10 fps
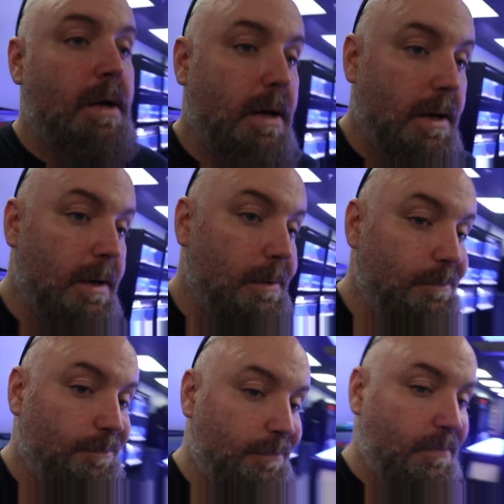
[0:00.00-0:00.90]

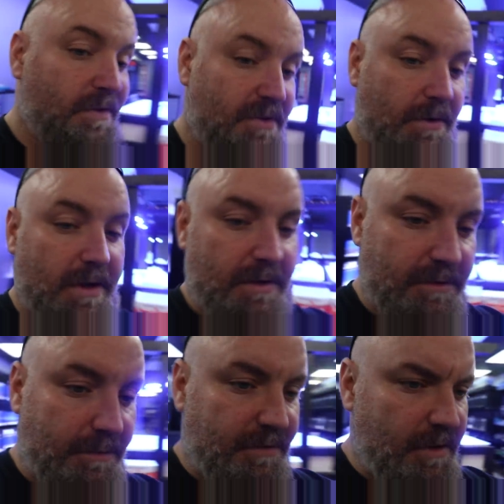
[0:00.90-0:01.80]
Um, still got
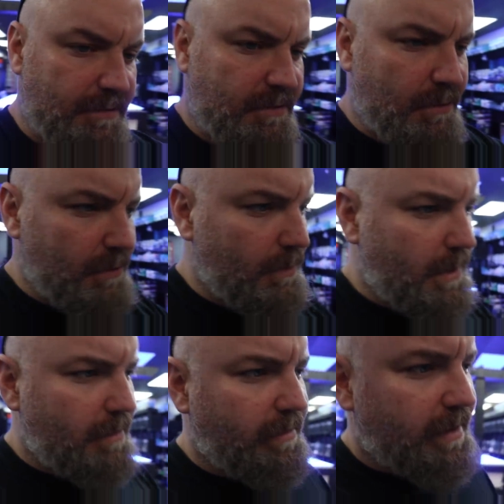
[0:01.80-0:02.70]
some stuff squirreled
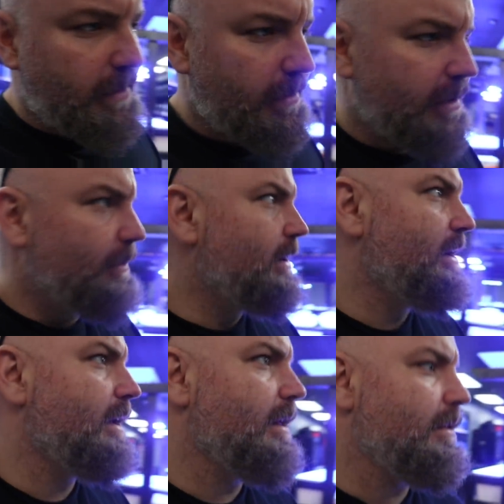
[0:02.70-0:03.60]
away over here that we need
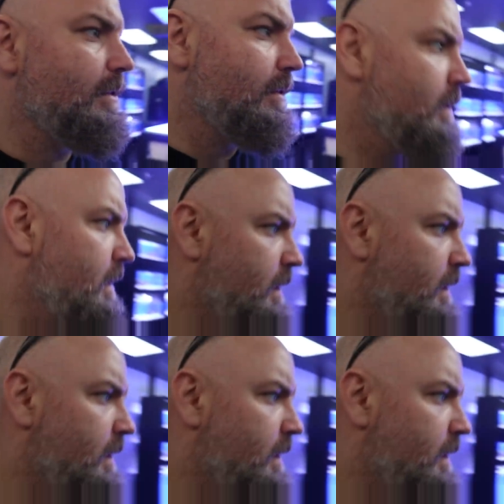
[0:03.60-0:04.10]
to get through.